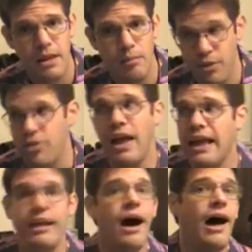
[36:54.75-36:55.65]
But
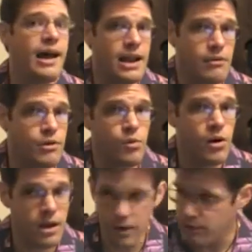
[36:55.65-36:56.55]
thank God every
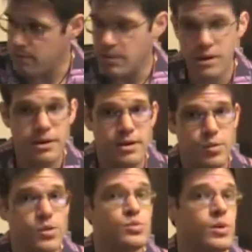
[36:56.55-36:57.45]
one of them
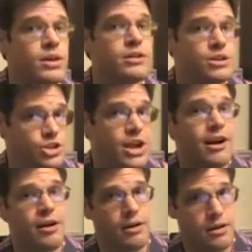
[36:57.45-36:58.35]
was willing to
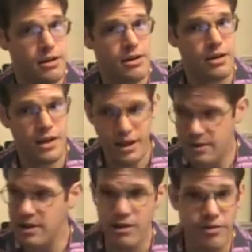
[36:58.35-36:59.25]
share
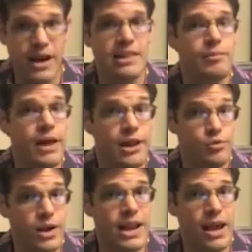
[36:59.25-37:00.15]
until it finally made its
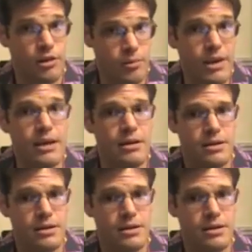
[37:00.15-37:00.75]
way down to me.